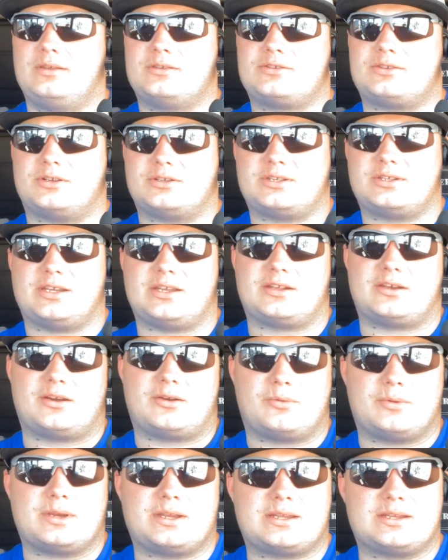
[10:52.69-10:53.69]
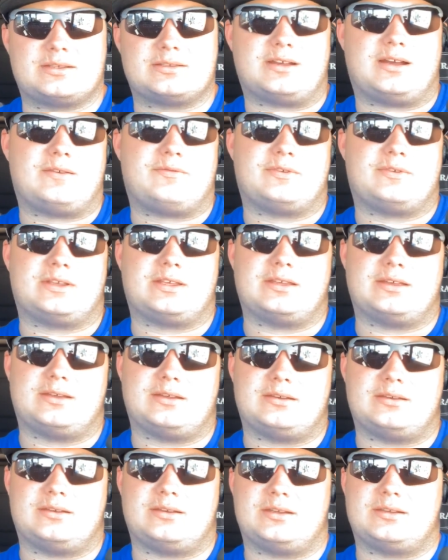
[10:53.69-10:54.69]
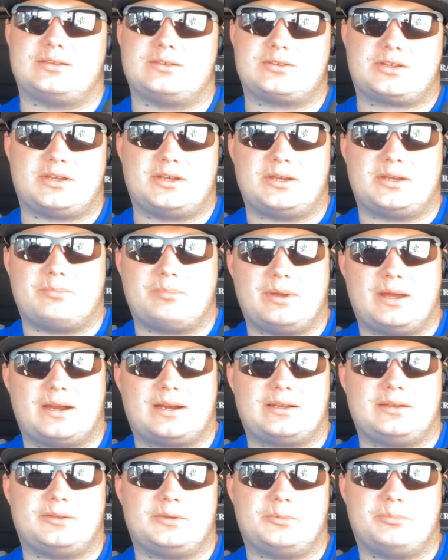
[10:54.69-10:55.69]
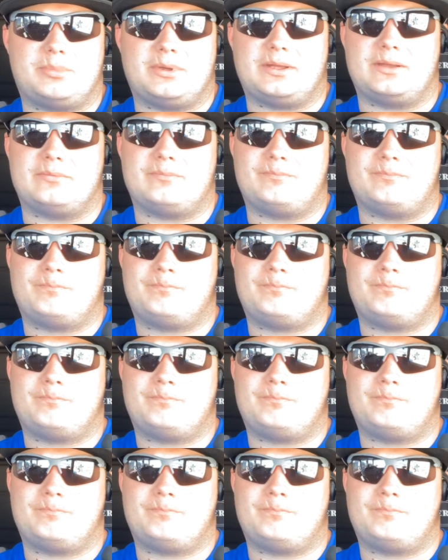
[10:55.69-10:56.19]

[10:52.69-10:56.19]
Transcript: start taking our weekends off again and cut it back a little bit.